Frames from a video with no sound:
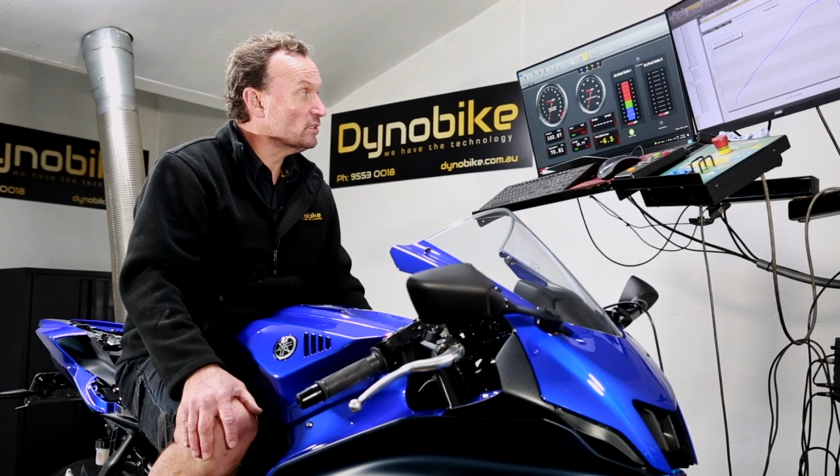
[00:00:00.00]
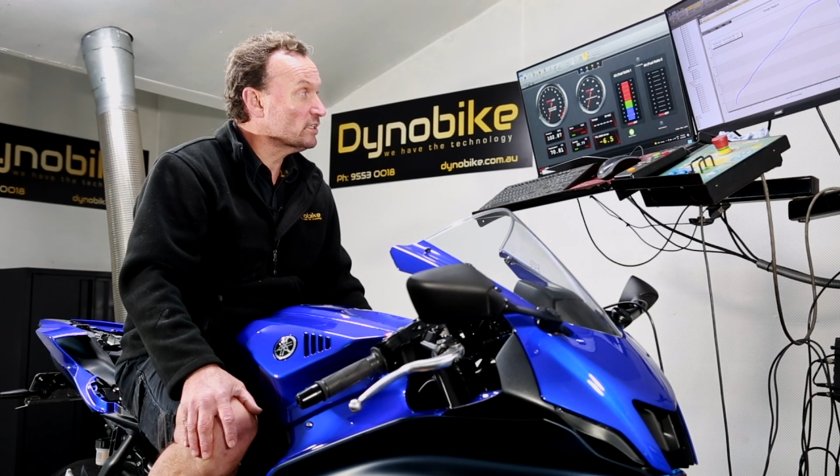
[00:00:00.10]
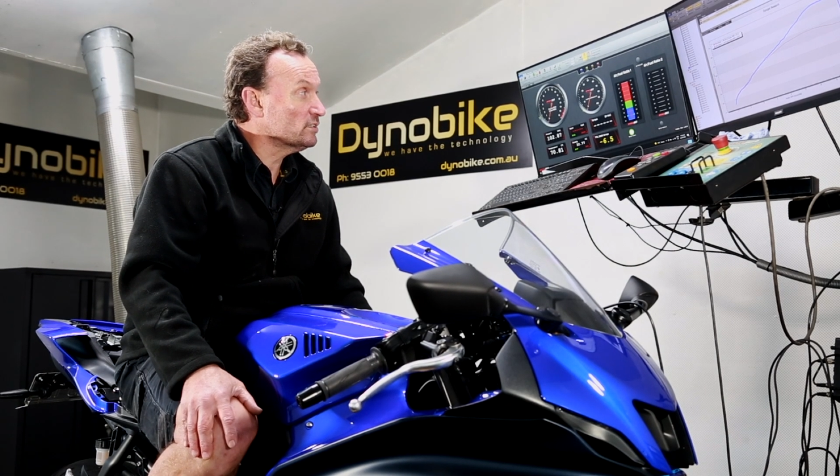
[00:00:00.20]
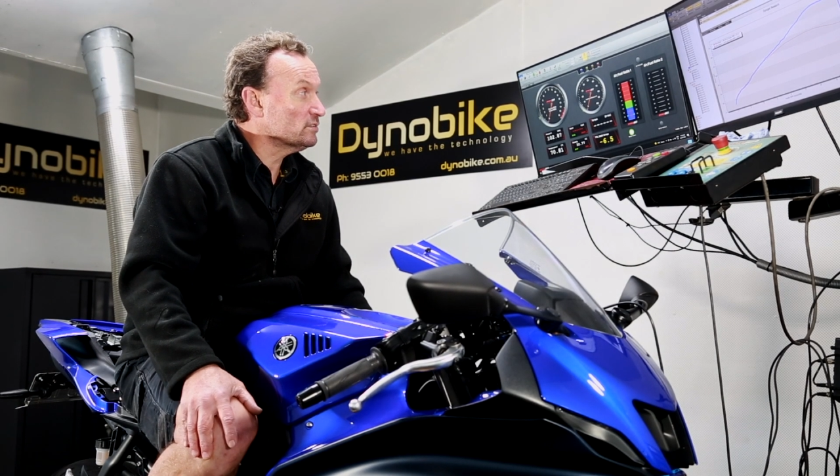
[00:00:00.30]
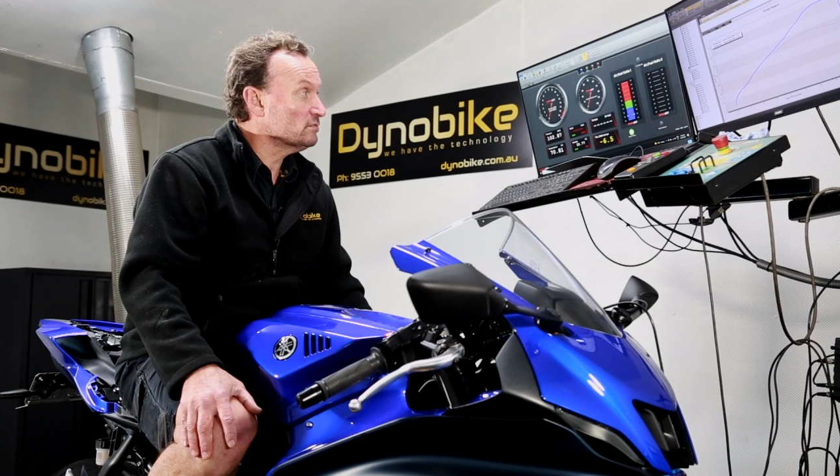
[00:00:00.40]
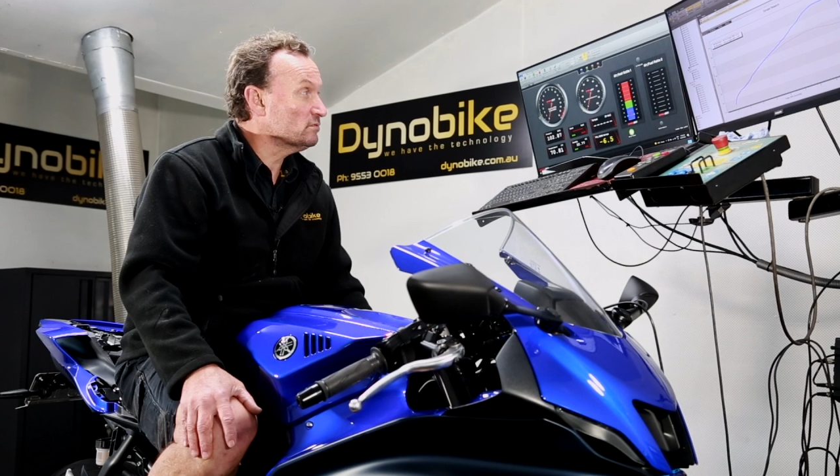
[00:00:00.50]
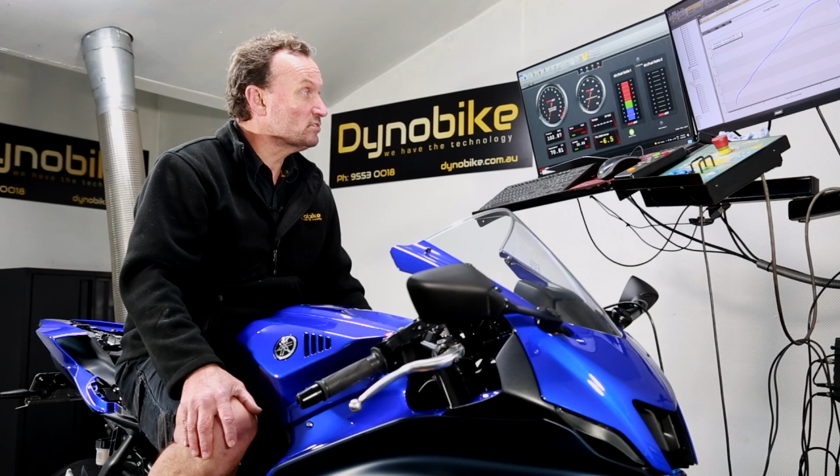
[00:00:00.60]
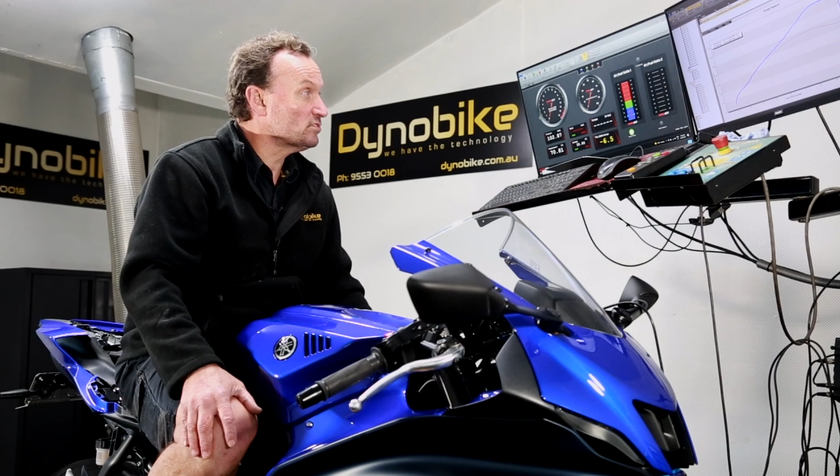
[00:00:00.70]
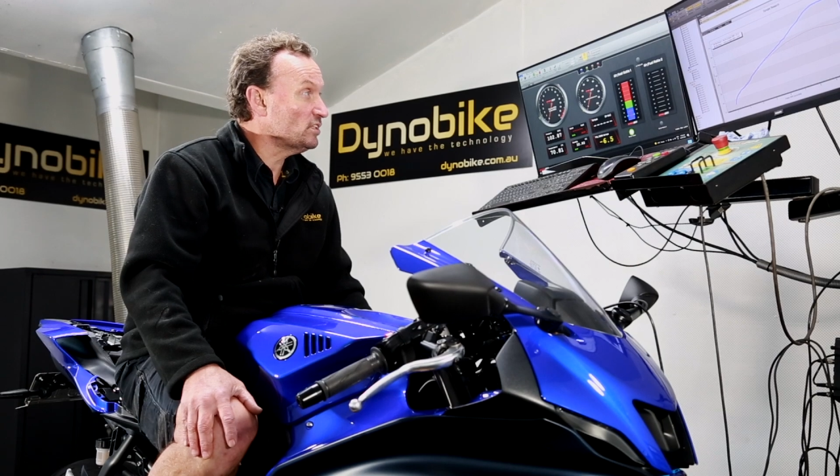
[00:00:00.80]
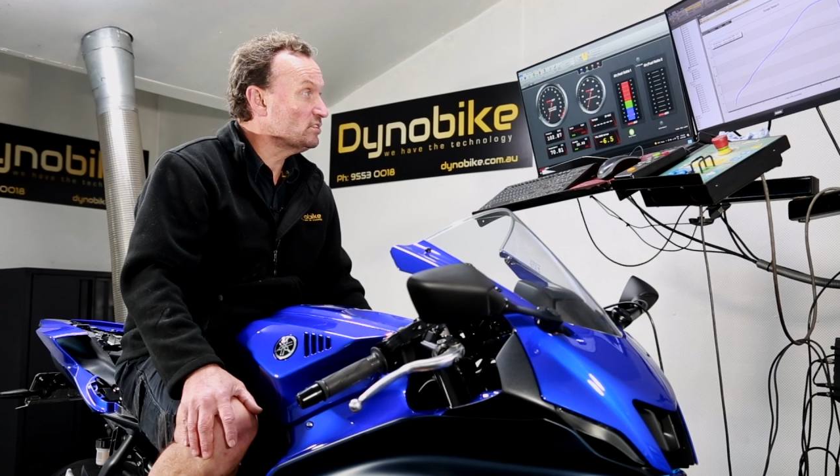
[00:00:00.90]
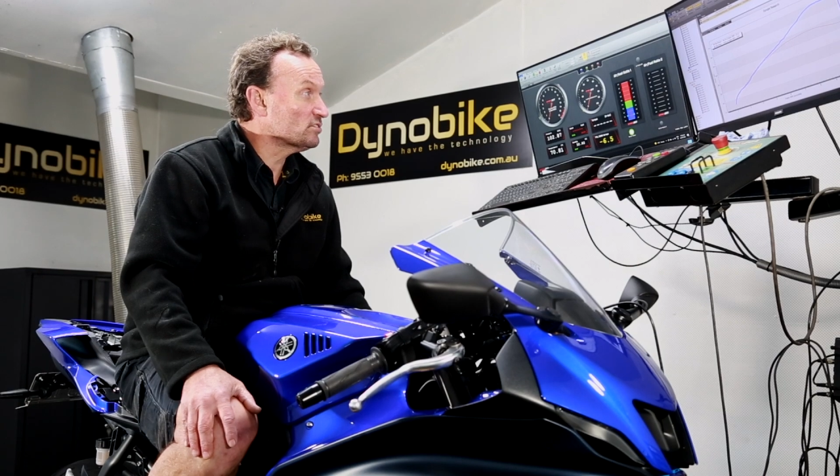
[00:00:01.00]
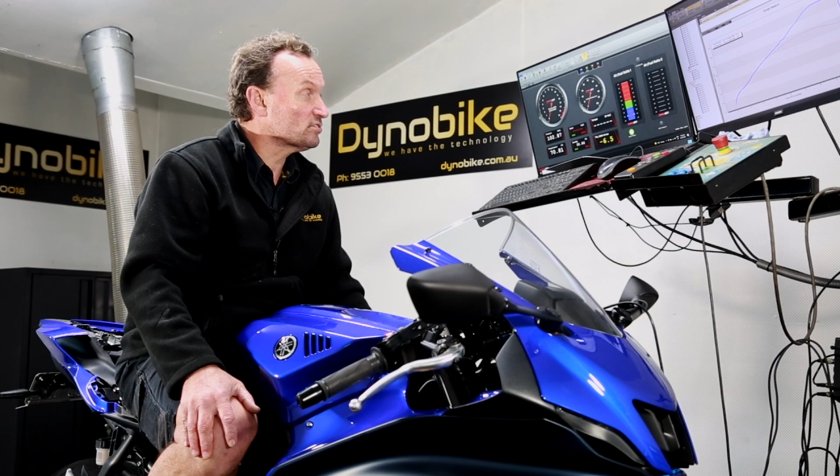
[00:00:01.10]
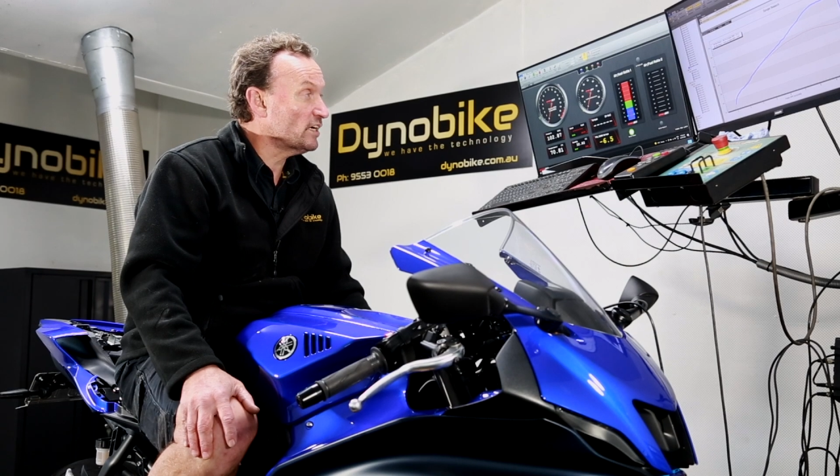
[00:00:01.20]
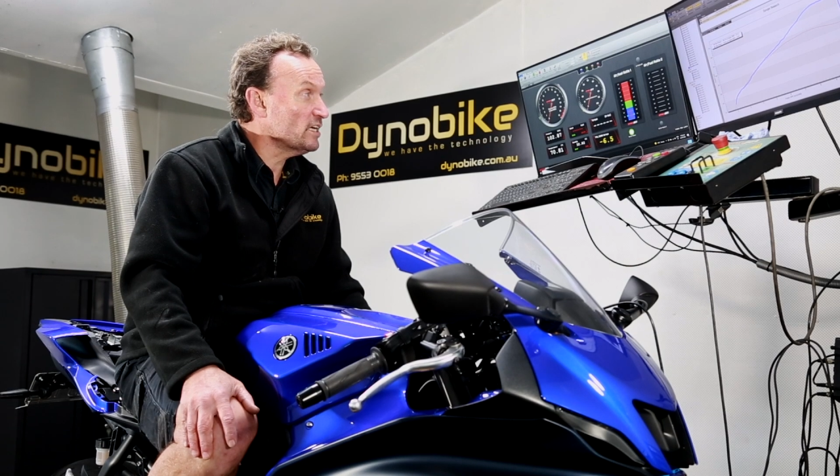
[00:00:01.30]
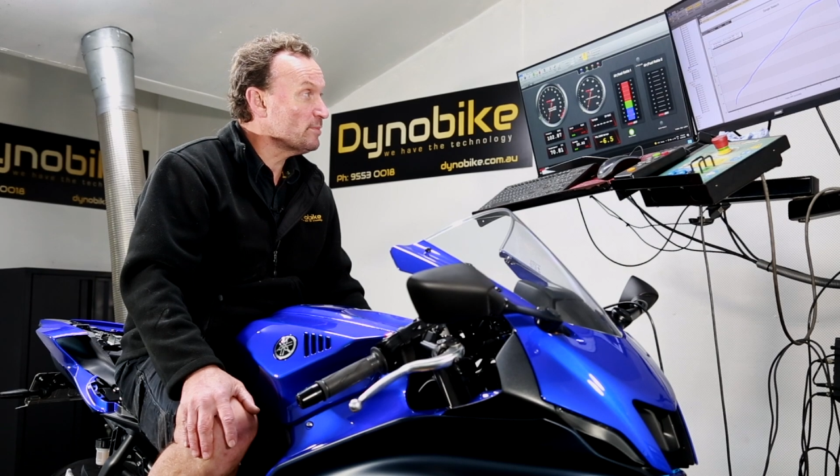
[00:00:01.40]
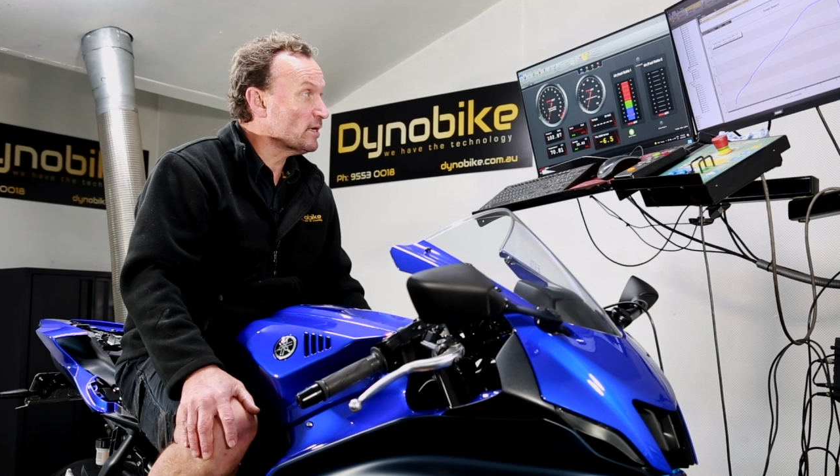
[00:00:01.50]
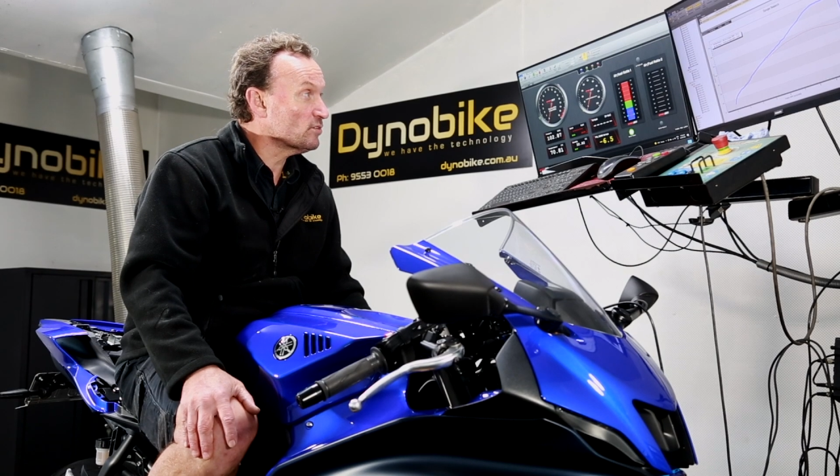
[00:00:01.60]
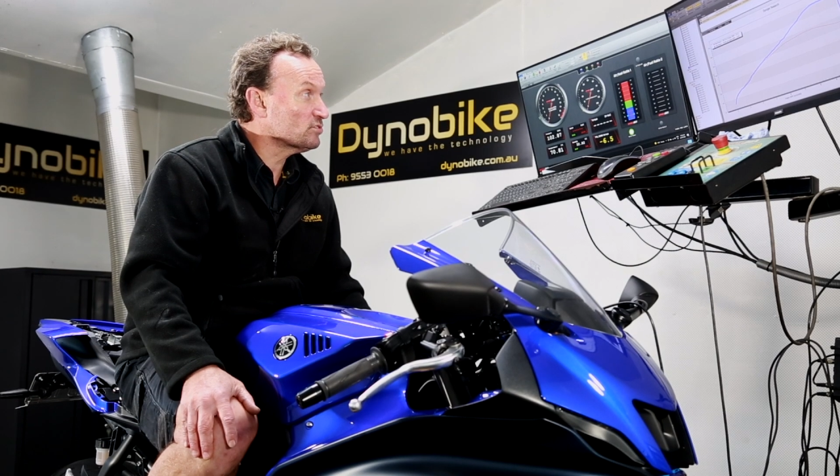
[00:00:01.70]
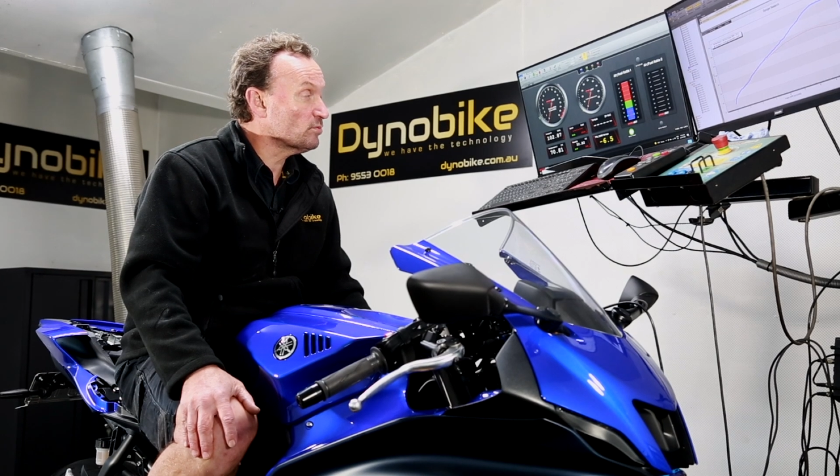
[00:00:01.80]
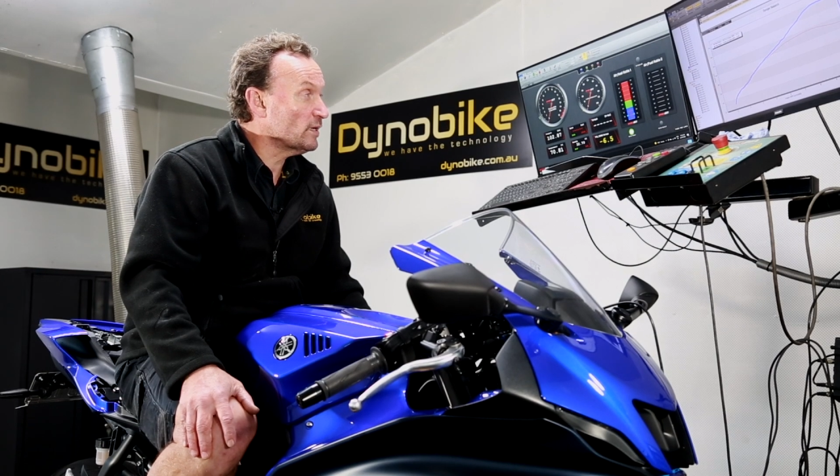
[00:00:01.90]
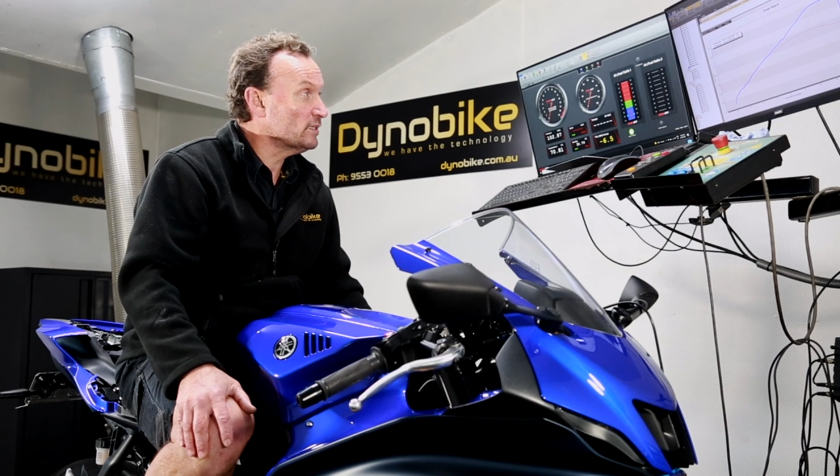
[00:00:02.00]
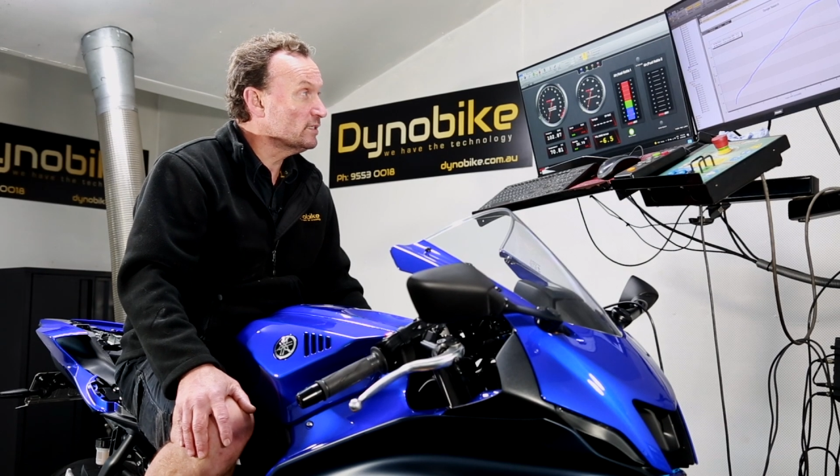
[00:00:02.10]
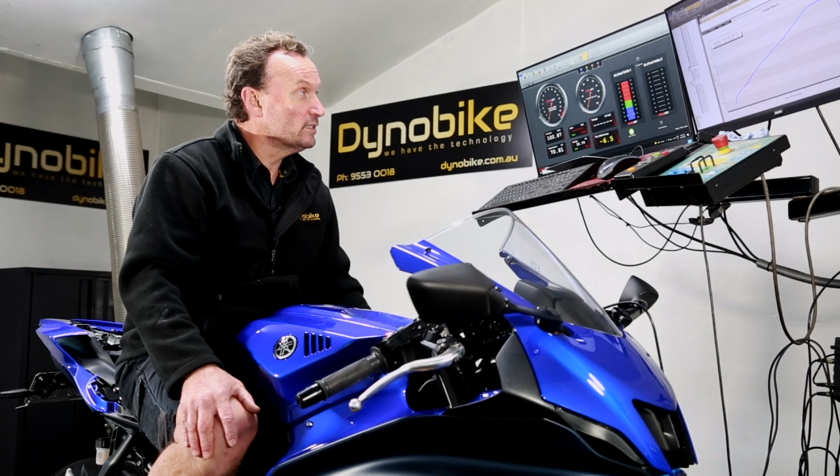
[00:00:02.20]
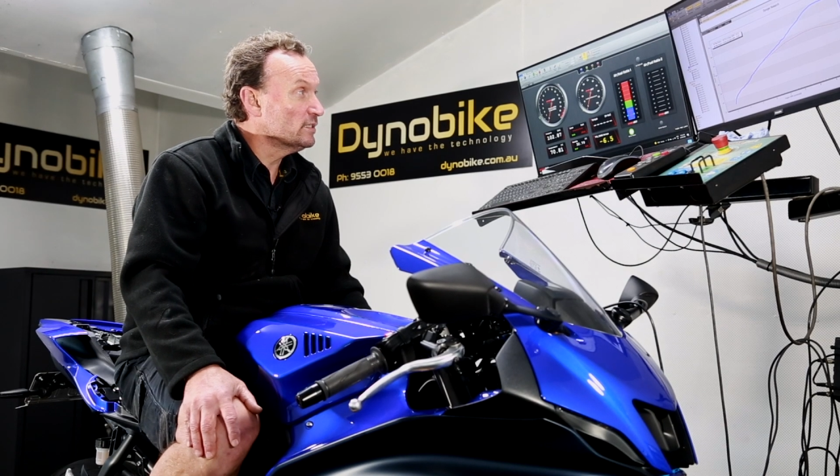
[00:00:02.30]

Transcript: I can see to say about this one.